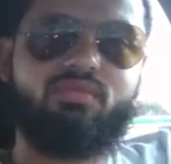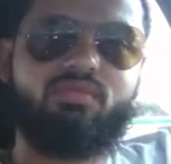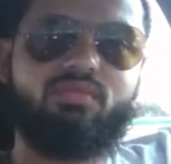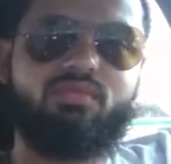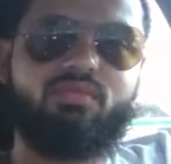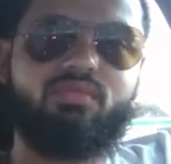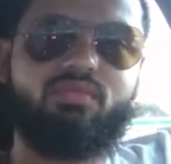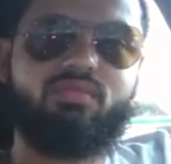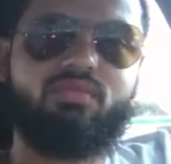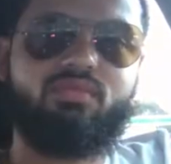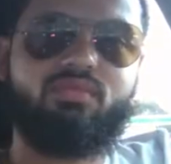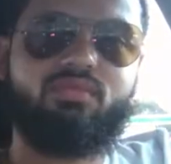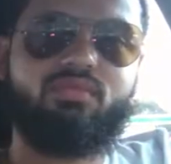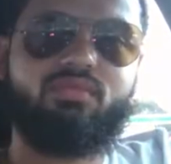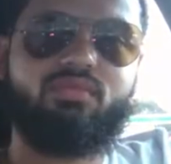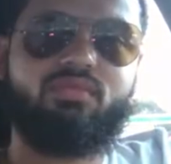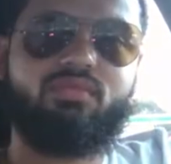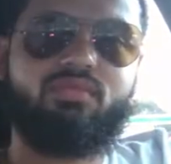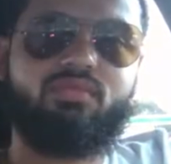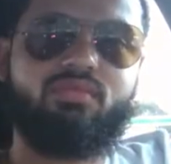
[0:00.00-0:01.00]

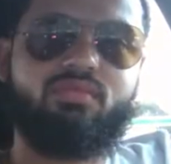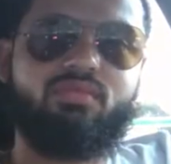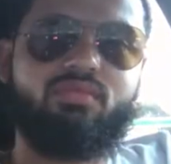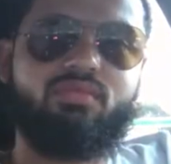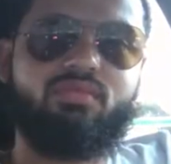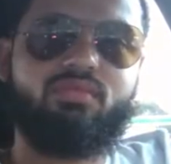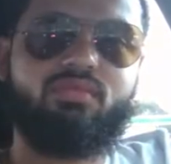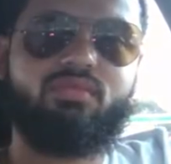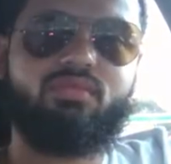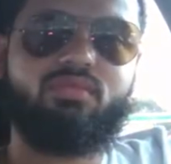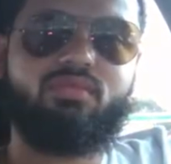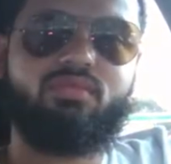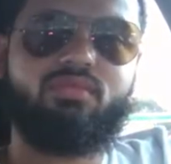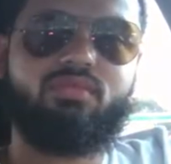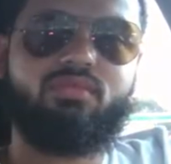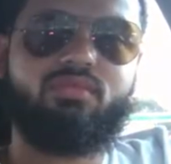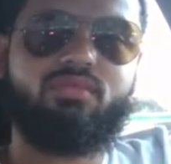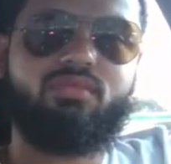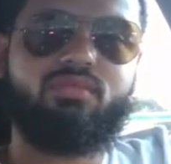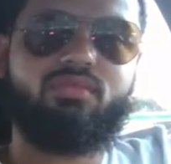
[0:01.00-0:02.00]

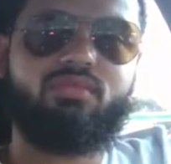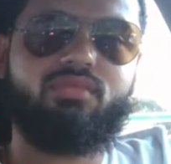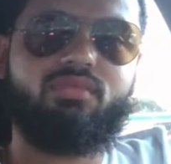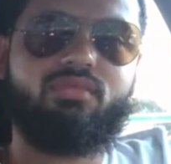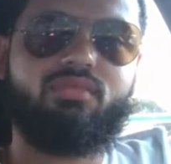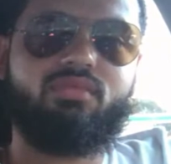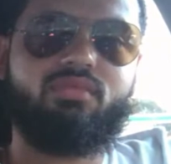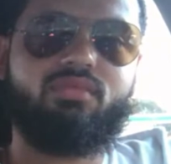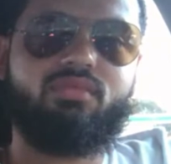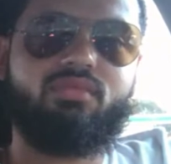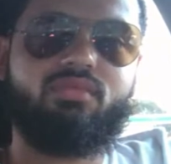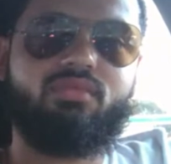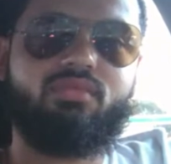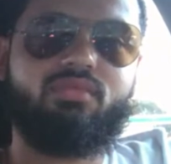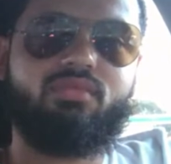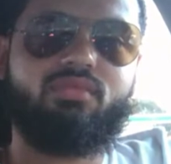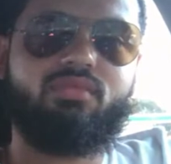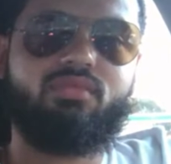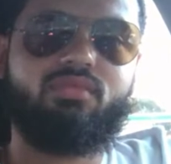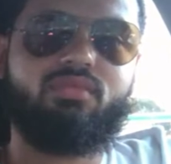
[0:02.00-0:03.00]

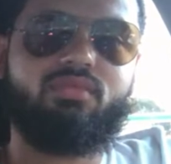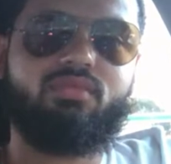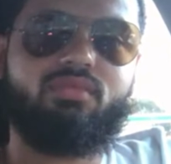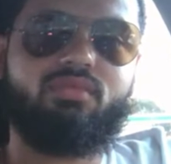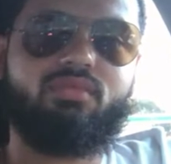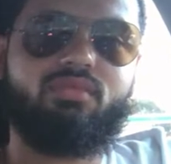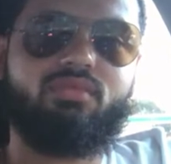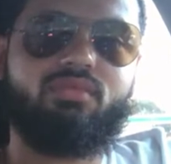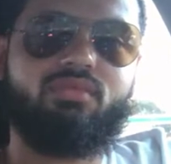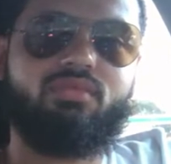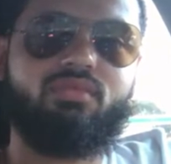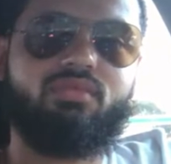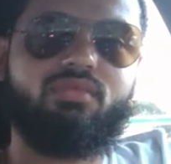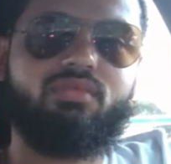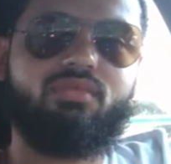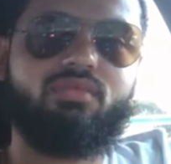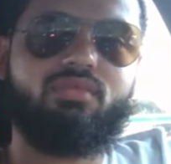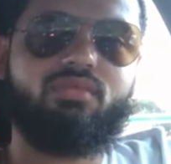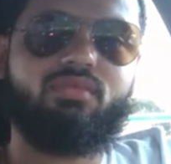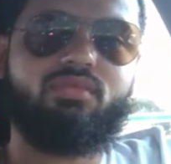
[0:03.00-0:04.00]

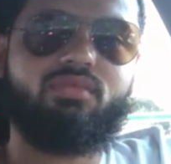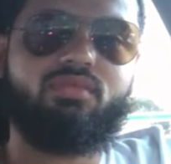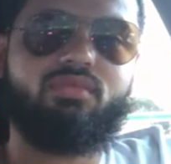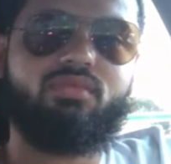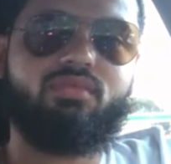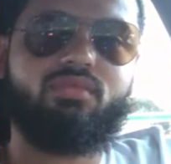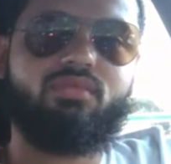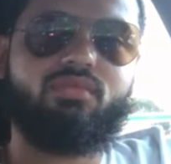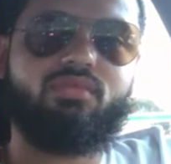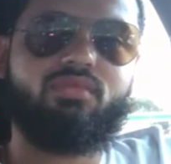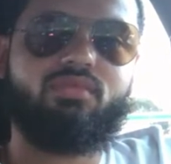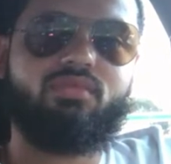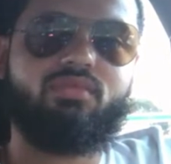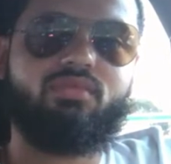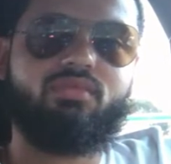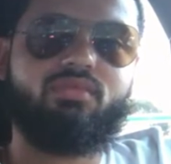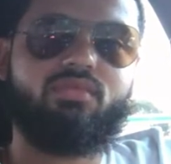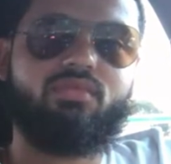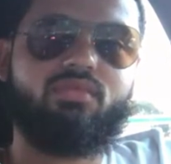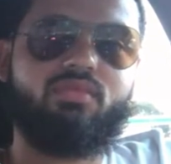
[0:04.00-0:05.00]

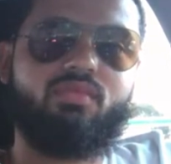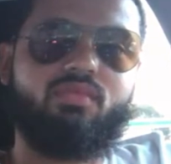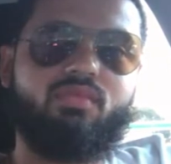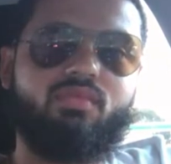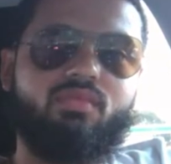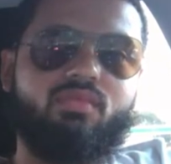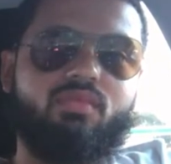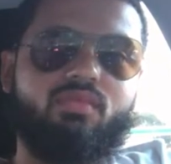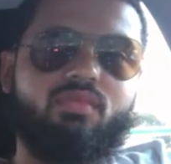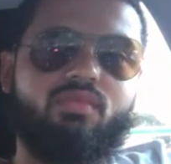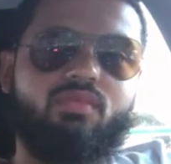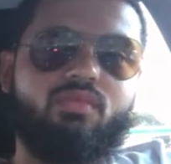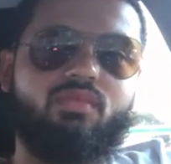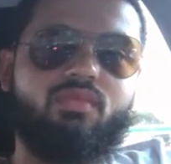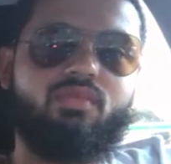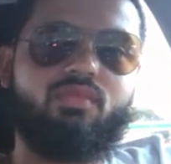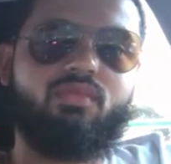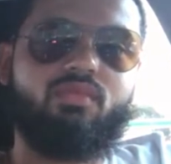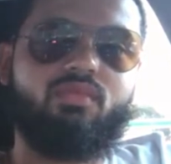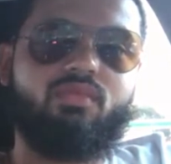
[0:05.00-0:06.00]

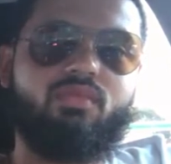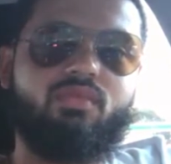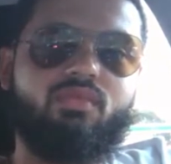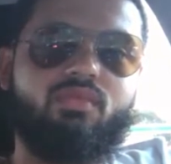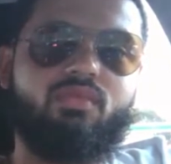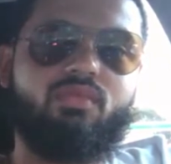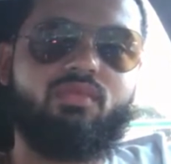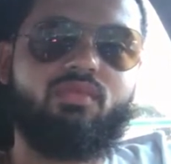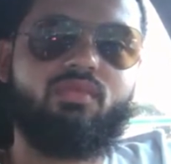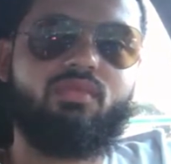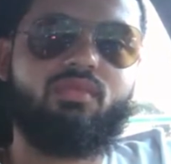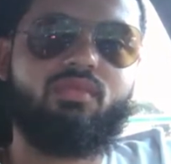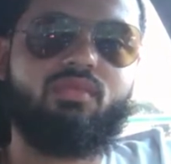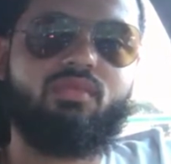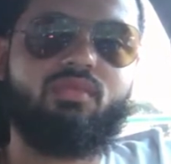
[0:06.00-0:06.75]
(not speaking)